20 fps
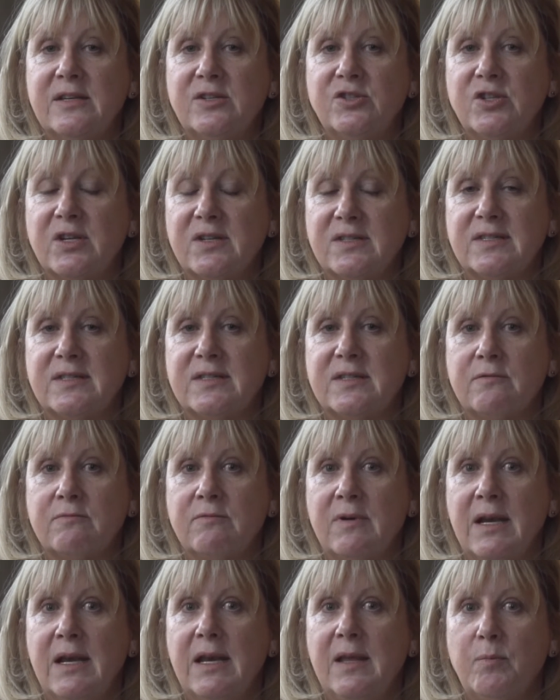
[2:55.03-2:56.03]
just to
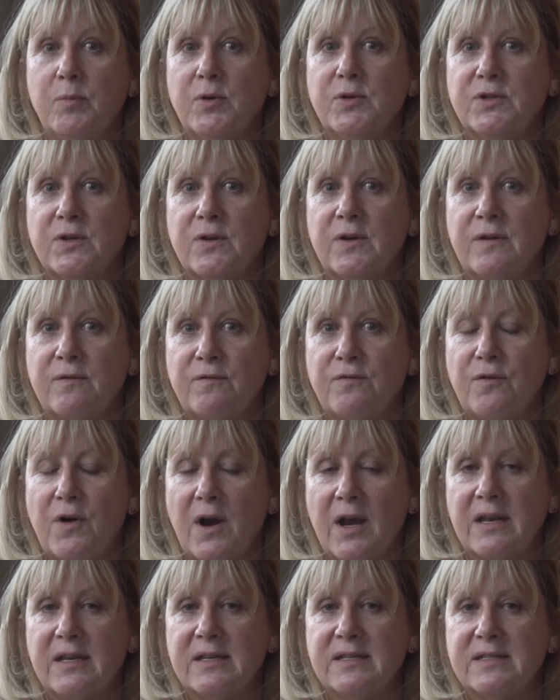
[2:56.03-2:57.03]
really put on a
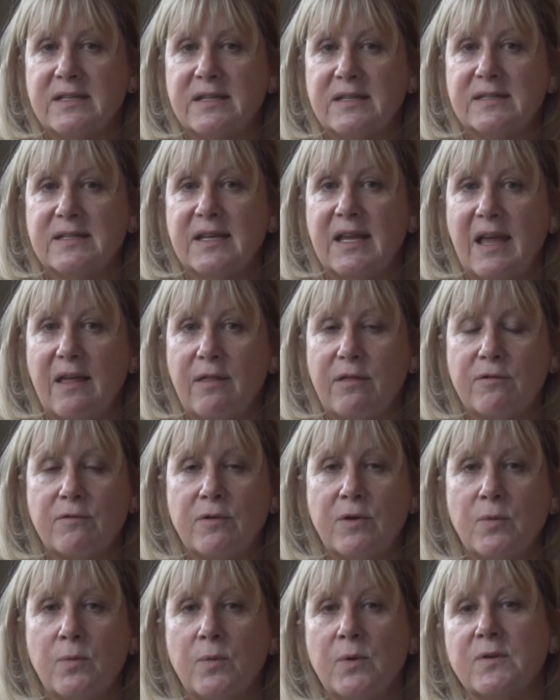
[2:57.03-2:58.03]
front to get
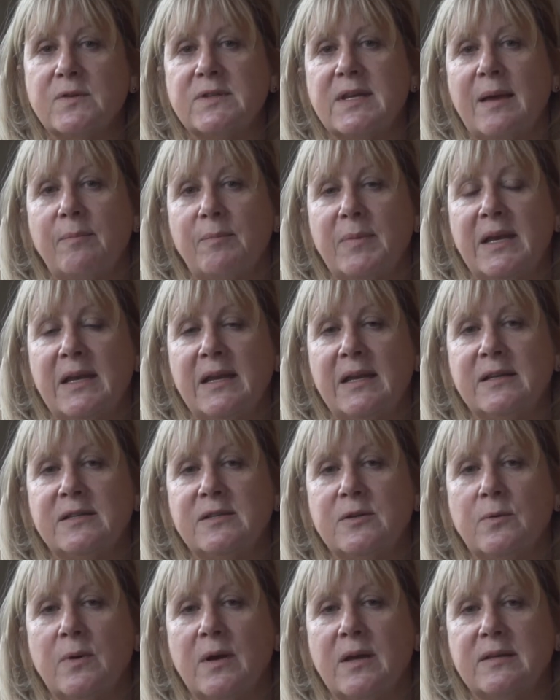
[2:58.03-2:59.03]
through what's happening
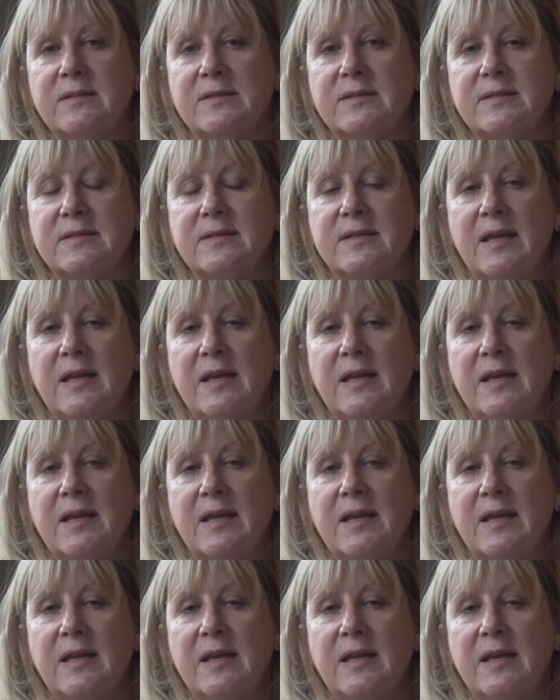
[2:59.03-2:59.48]
to us.